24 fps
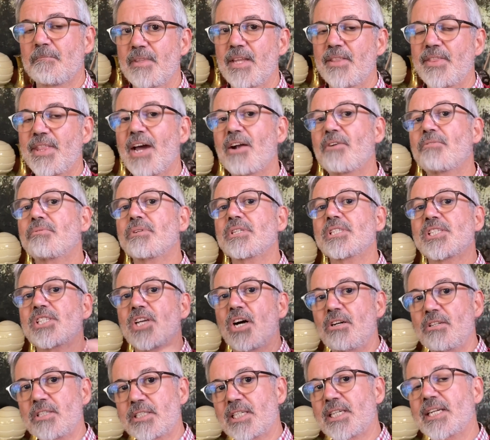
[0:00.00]
that
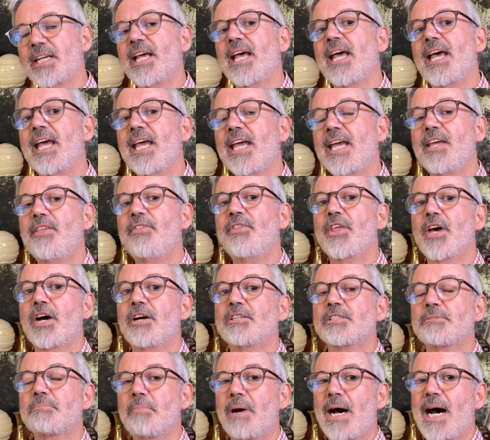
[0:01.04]
resulted in
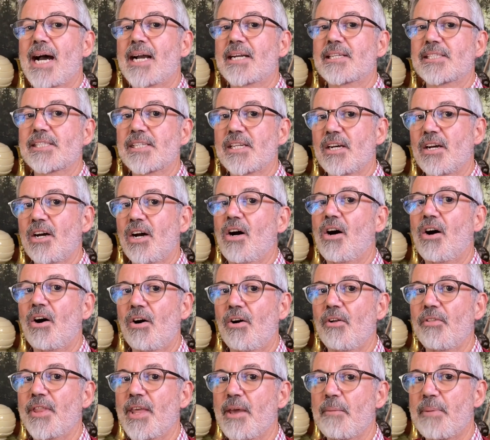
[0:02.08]
those marks
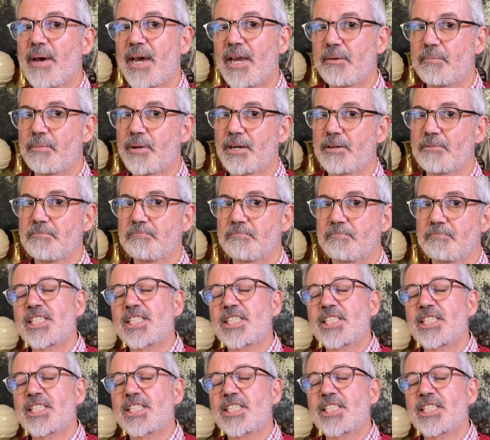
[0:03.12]
on their paper.